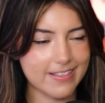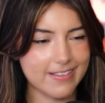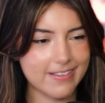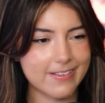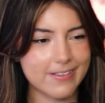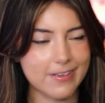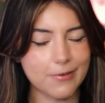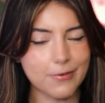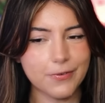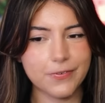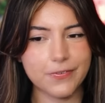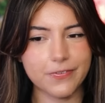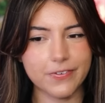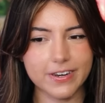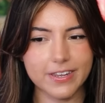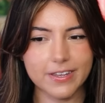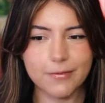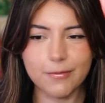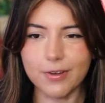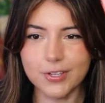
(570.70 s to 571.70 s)
so
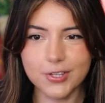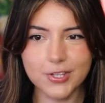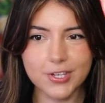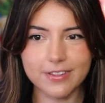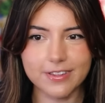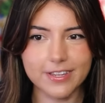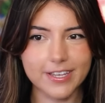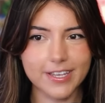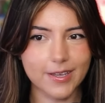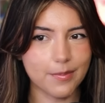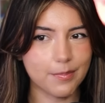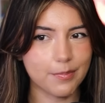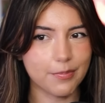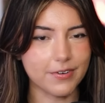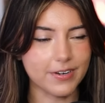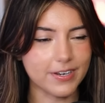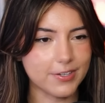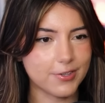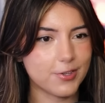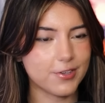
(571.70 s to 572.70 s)
funny watching like a
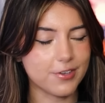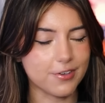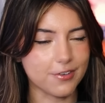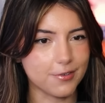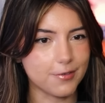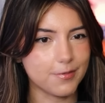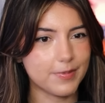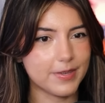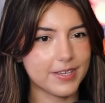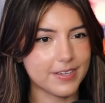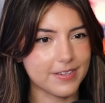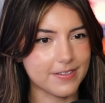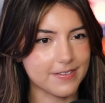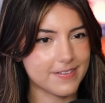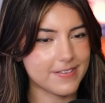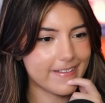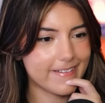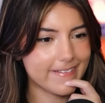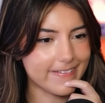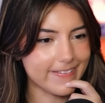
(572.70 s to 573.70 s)
British show
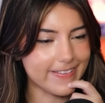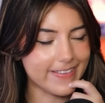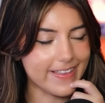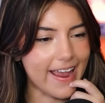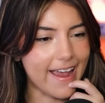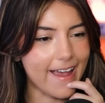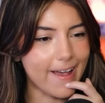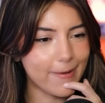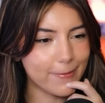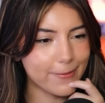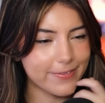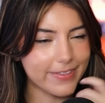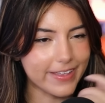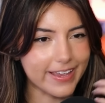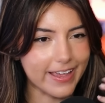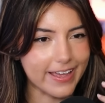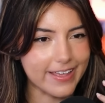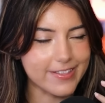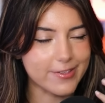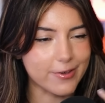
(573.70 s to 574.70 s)
because now
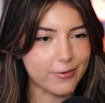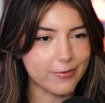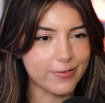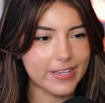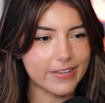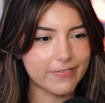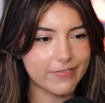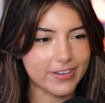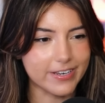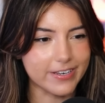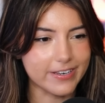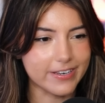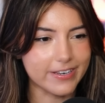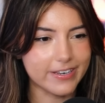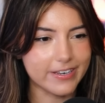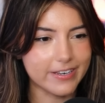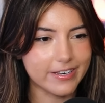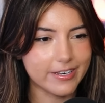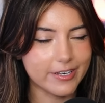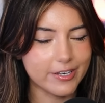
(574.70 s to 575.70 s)
like I don't even
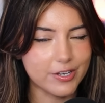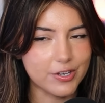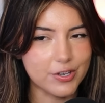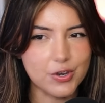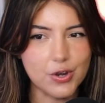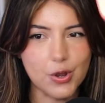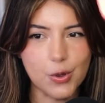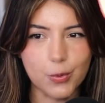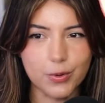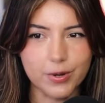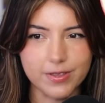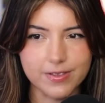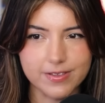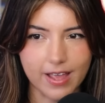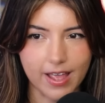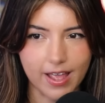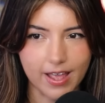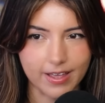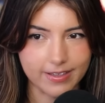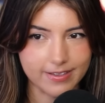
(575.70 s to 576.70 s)
notice
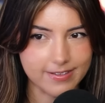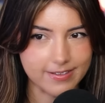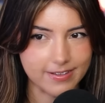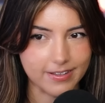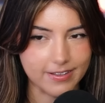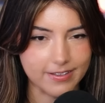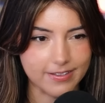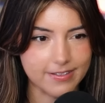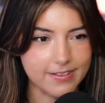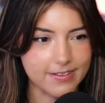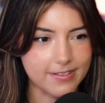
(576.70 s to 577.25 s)
accents.